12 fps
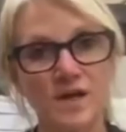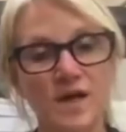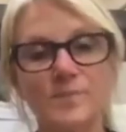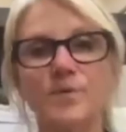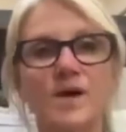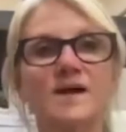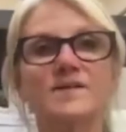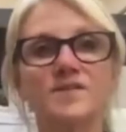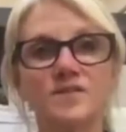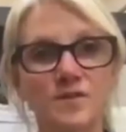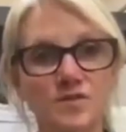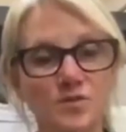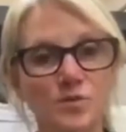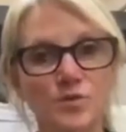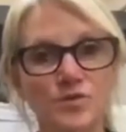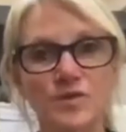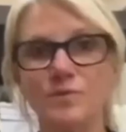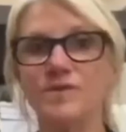I practiced the tools
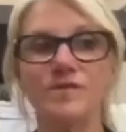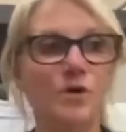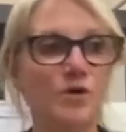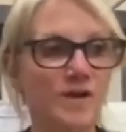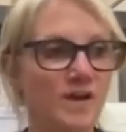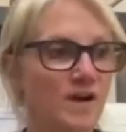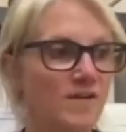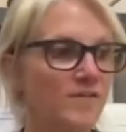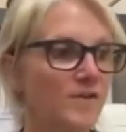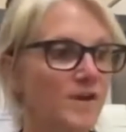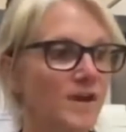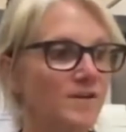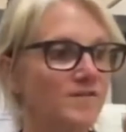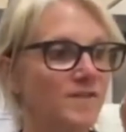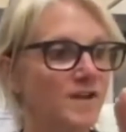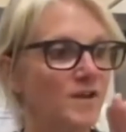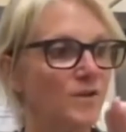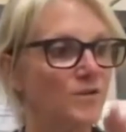that we've already covered in
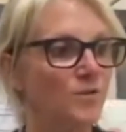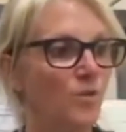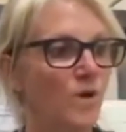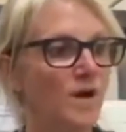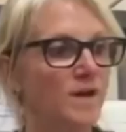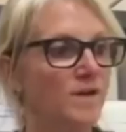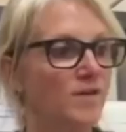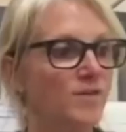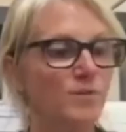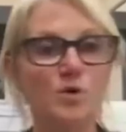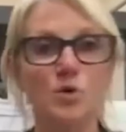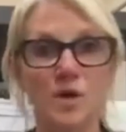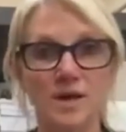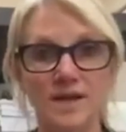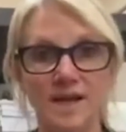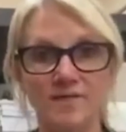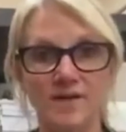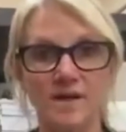videos 1 through
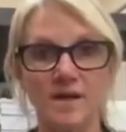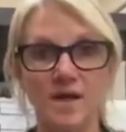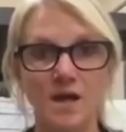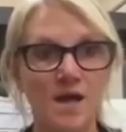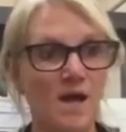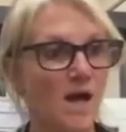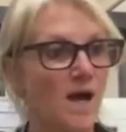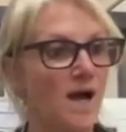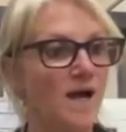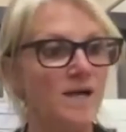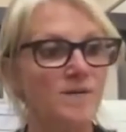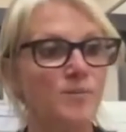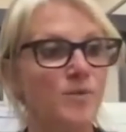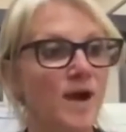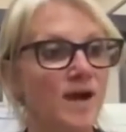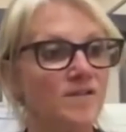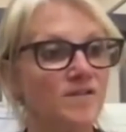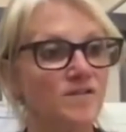11. I
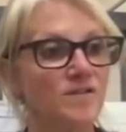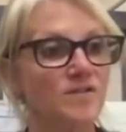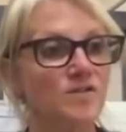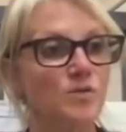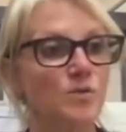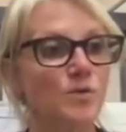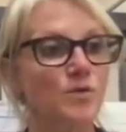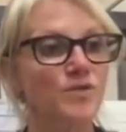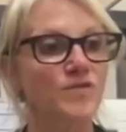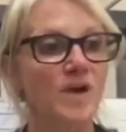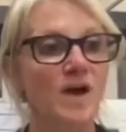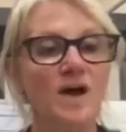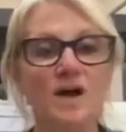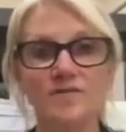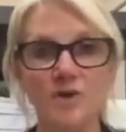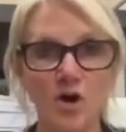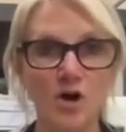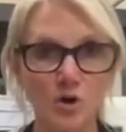practiced the tools of
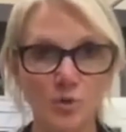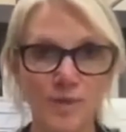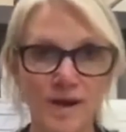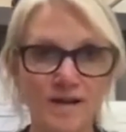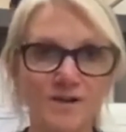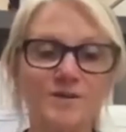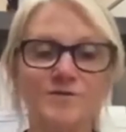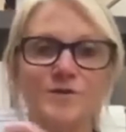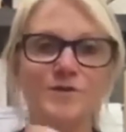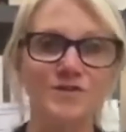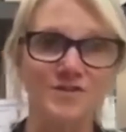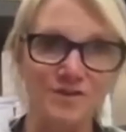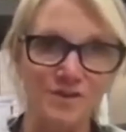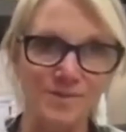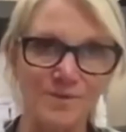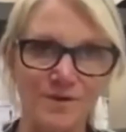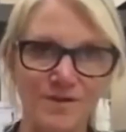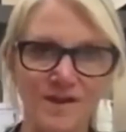autopilot versus
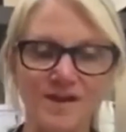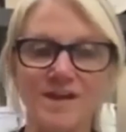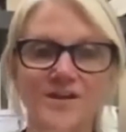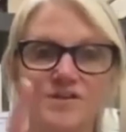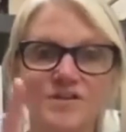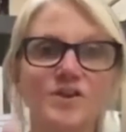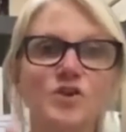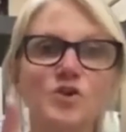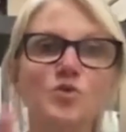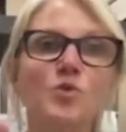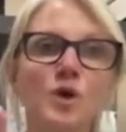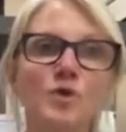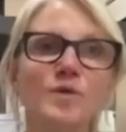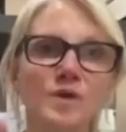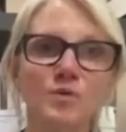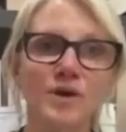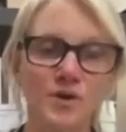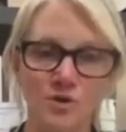deliberate thinking. You see, you worry
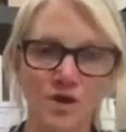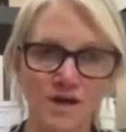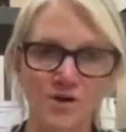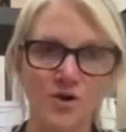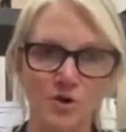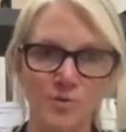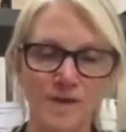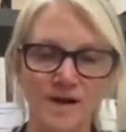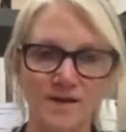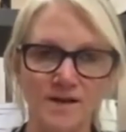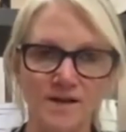when you're on autopilot.